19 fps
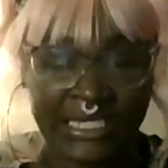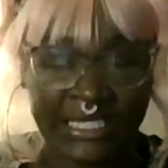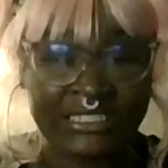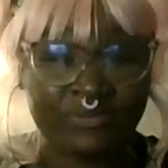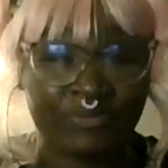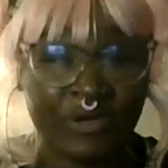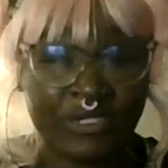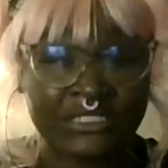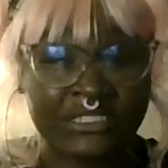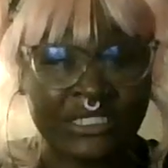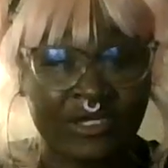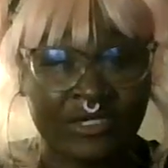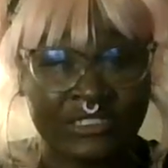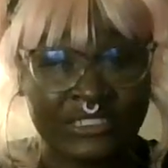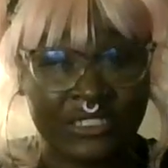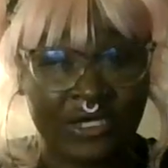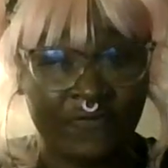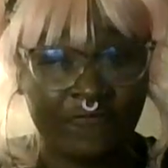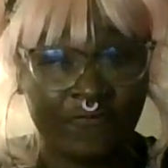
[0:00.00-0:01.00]
expressing
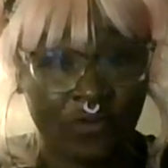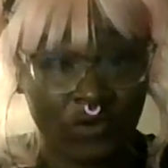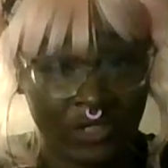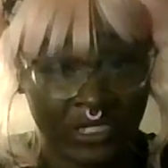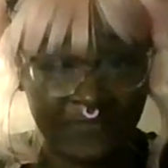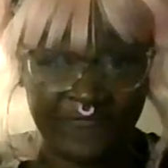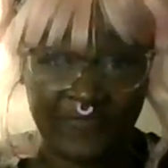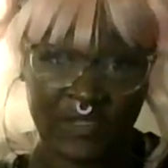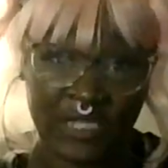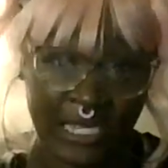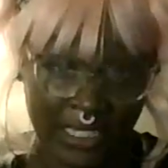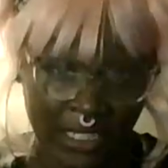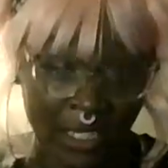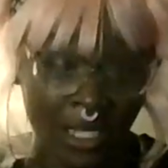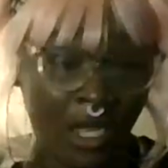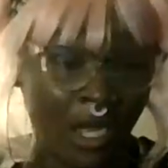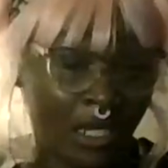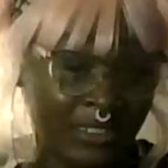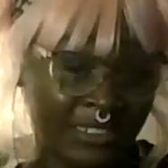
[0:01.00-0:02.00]
yourself fully. For like,
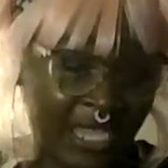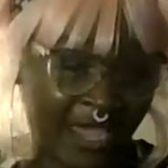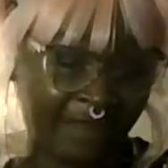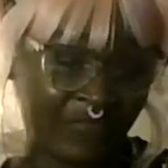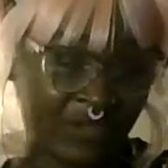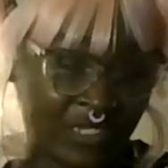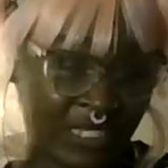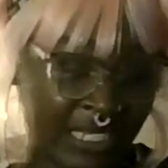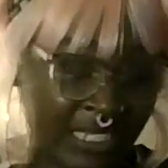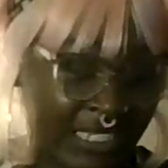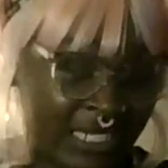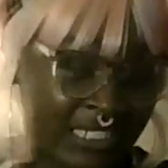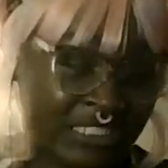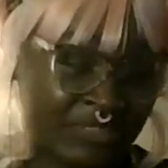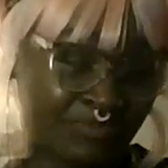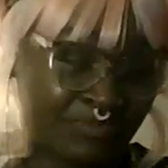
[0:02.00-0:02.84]
definitely this